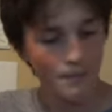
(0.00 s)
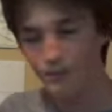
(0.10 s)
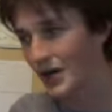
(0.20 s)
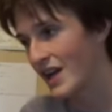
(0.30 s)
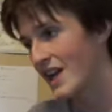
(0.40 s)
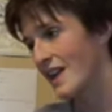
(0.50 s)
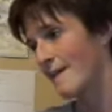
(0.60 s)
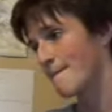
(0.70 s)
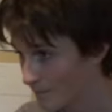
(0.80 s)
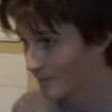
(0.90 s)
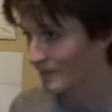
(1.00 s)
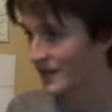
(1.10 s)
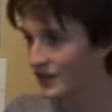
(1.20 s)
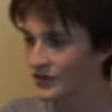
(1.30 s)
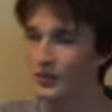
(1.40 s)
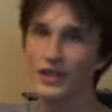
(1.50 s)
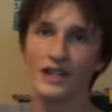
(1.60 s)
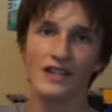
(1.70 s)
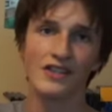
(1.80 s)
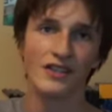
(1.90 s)
but this one
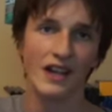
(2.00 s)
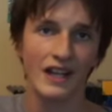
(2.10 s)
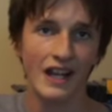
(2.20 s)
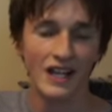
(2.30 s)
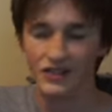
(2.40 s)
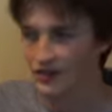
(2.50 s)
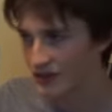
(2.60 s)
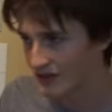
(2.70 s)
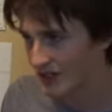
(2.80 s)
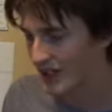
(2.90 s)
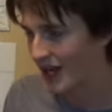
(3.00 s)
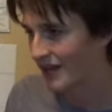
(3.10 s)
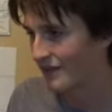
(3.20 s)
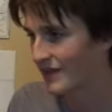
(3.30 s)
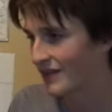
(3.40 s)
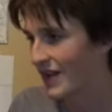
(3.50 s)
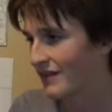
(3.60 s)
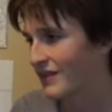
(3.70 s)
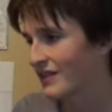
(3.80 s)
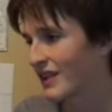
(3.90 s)
is not as good, I feel. I
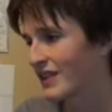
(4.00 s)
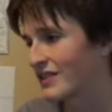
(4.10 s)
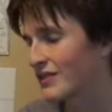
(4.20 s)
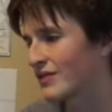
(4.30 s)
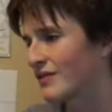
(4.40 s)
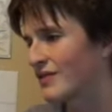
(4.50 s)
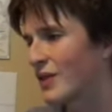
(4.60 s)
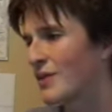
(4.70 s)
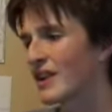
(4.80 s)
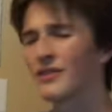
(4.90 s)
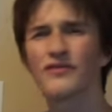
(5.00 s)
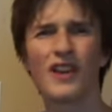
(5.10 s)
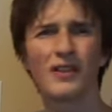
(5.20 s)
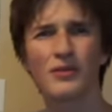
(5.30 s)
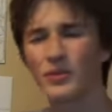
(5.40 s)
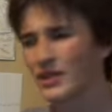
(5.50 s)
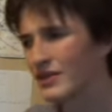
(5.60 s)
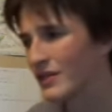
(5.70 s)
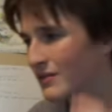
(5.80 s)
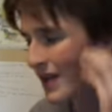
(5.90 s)
feel like it's sort of going in a very weird
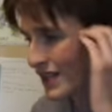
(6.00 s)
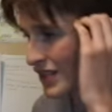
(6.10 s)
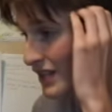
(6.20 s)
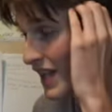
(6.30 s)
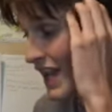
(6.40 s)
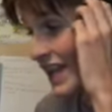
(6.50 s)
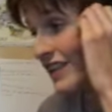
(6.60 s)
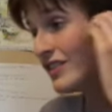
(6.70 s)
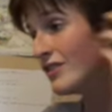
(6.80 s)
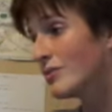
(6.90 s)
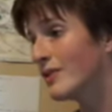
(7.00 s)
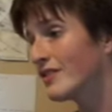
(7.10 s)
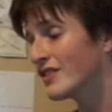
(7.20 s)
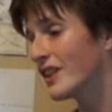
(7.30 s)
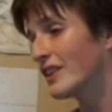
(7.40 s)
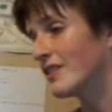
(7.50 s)
direction. Is it a well-designed